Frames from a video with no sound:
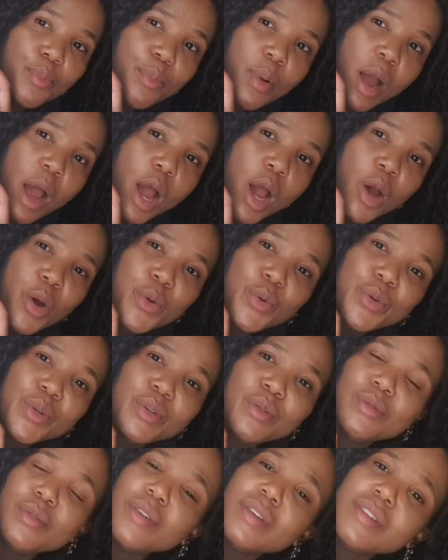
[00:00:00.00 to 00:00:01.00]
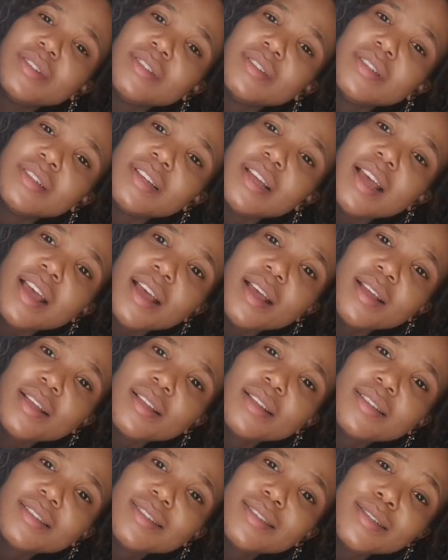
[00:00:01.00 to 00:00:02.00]
pound.
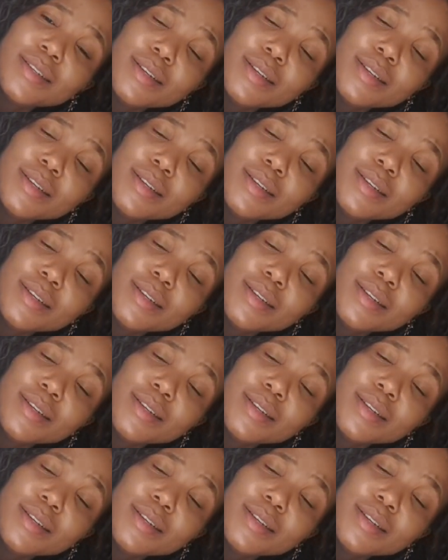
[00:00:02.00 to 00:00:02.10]
It's